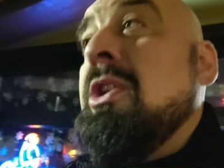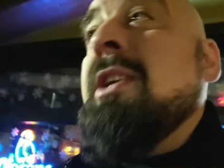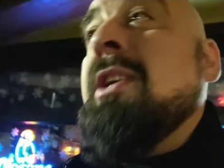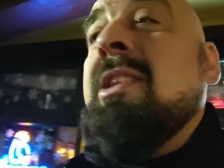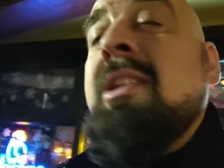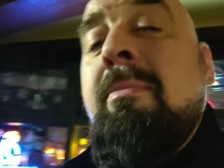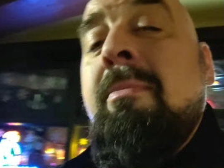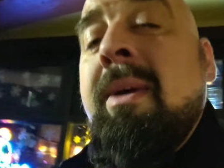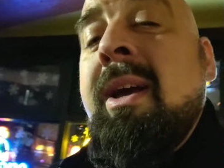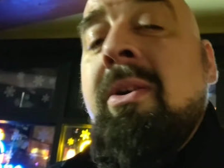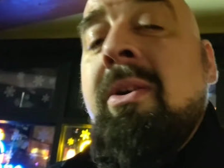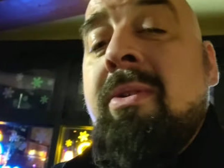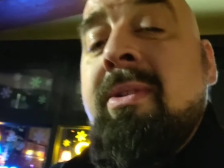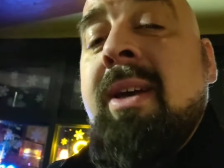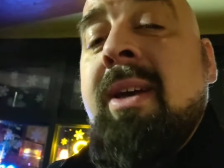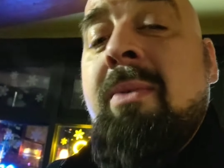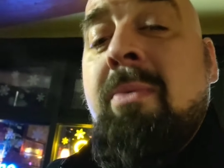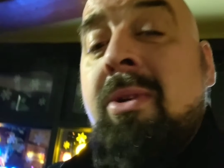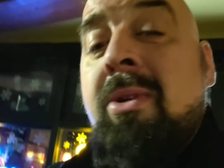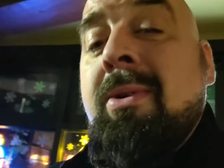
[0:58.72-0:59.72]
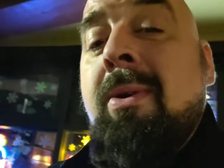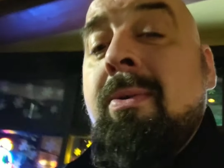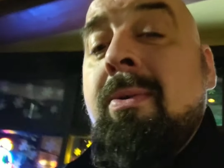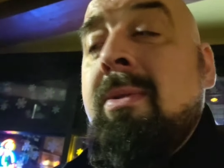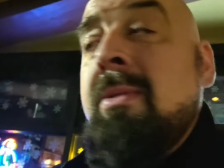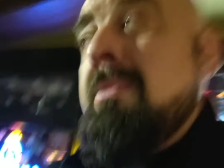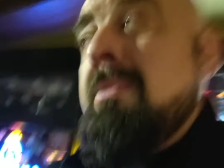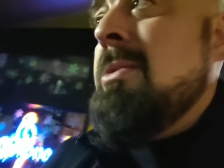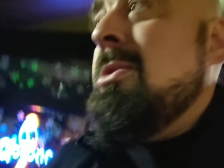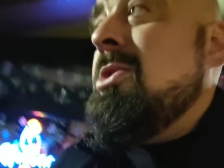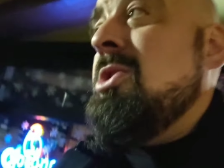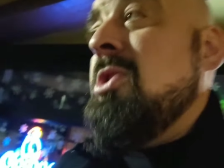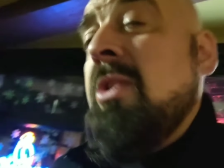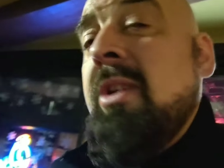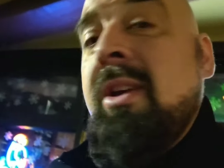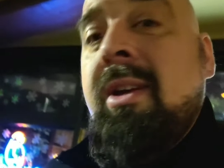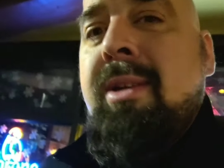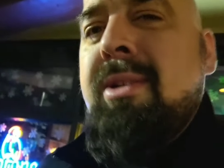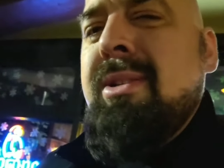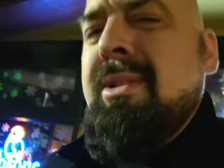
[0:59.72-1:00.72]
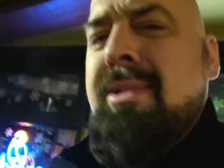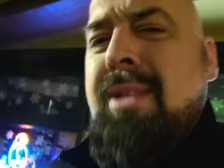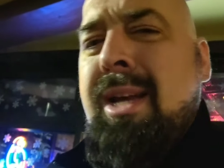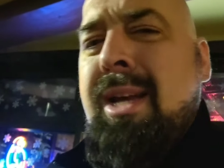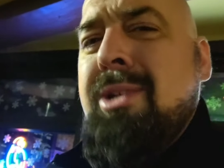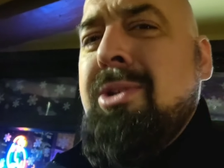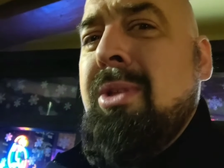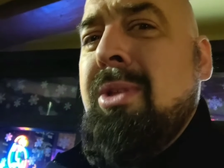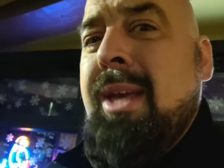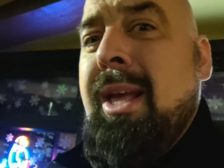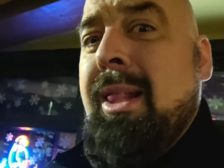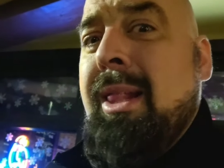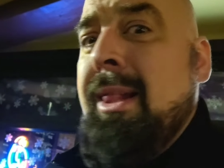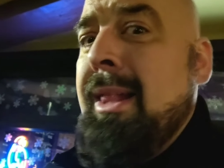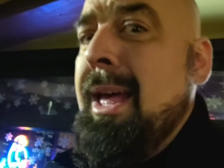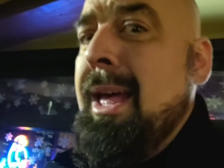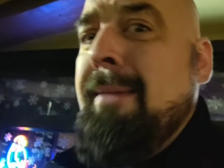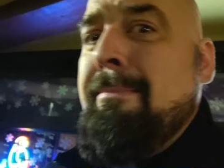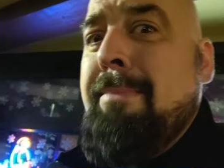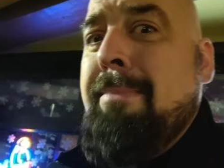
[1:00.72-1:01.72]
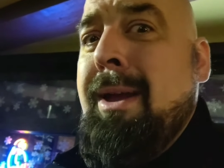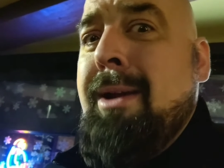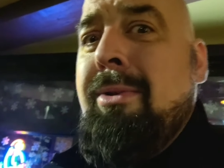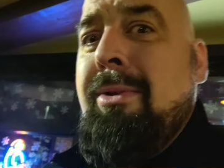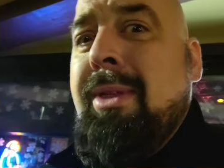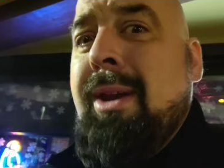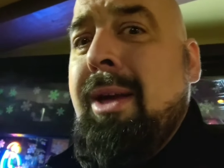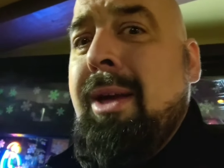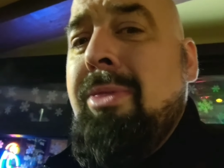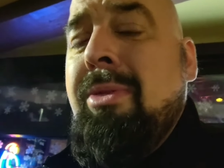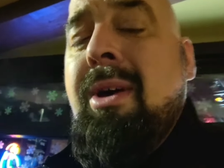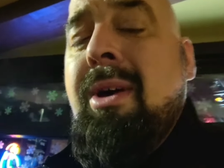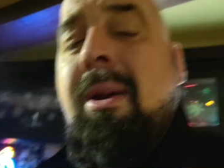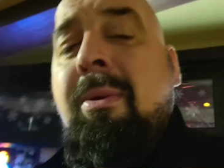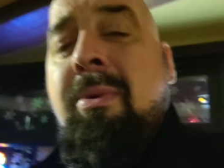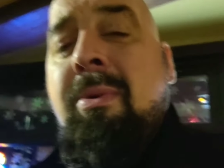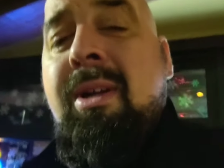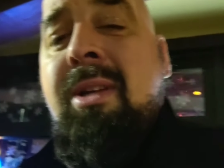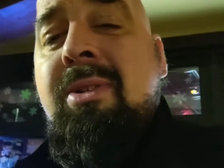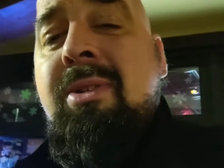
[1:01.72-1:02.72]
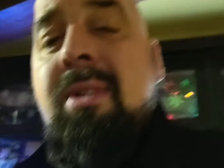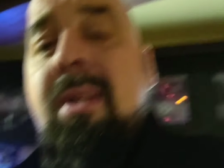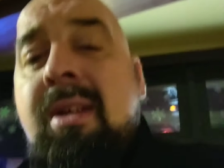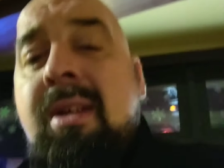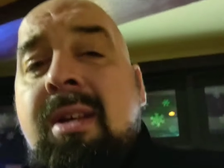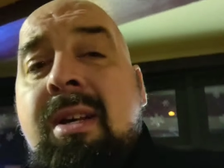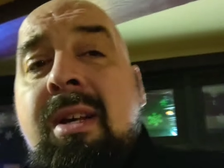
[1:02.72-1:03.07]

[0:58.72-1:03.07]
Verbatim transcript: Checked in my hotel, which I'll show you because it's actually a lot better than I thought it was.